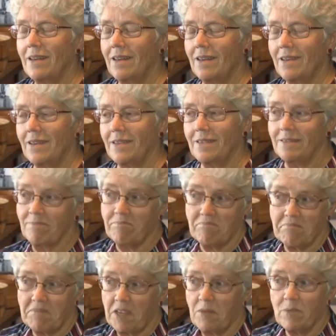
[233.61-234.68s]
uh,
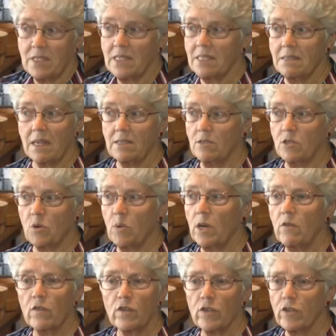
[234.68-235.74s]
there was
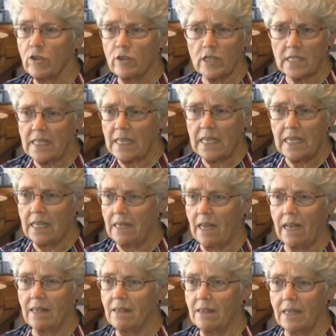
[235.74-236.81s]
12 or 13,
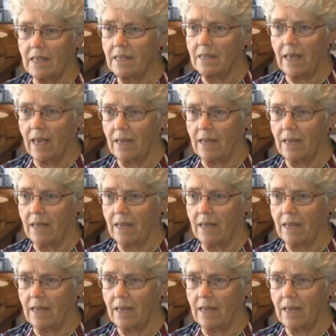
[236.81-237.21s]
I think,